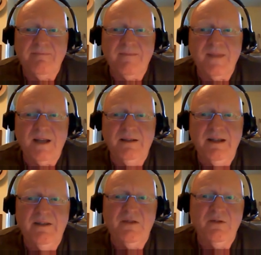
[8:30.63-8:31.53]

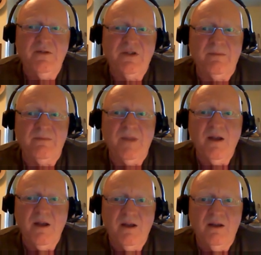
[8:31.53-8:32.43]
lead to some
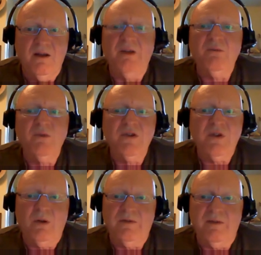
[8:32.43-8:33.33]

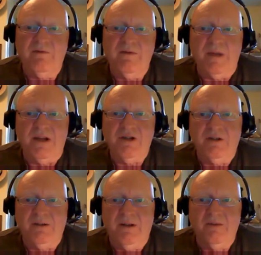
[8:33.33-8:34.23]
unresolved
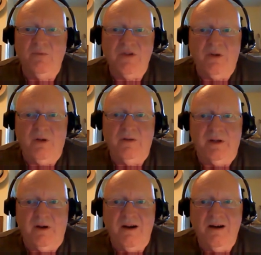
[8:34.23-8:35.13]
information, unresolved in
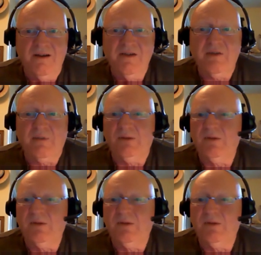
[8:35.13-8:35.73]
our hearts about